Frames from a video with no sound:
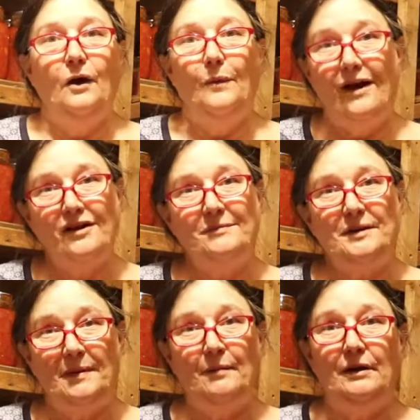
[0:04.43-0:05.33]
Welcome
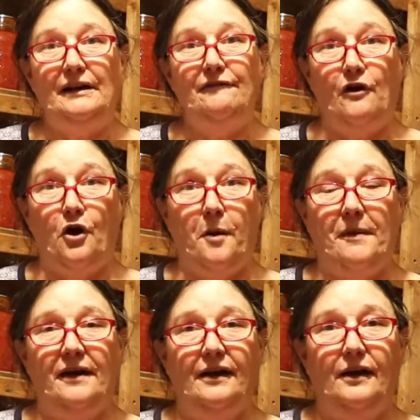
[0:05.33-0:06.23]
to Pemberley
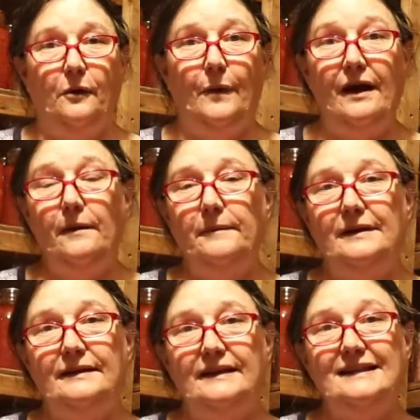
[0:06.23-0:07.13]
Farm. Well,
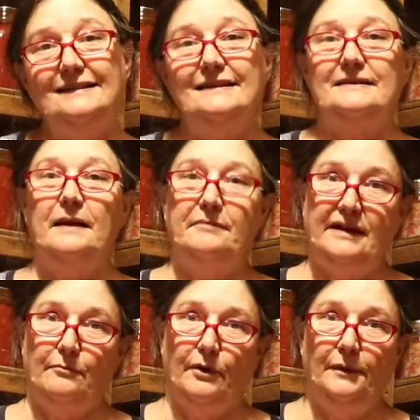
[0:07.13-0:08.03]
this is
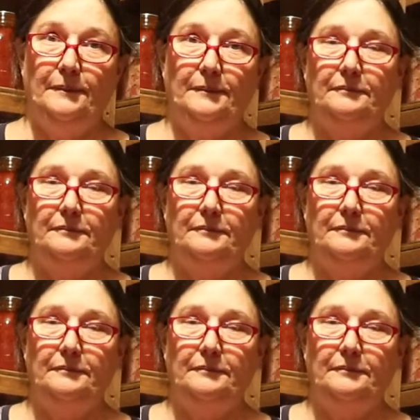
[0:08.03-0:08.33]
September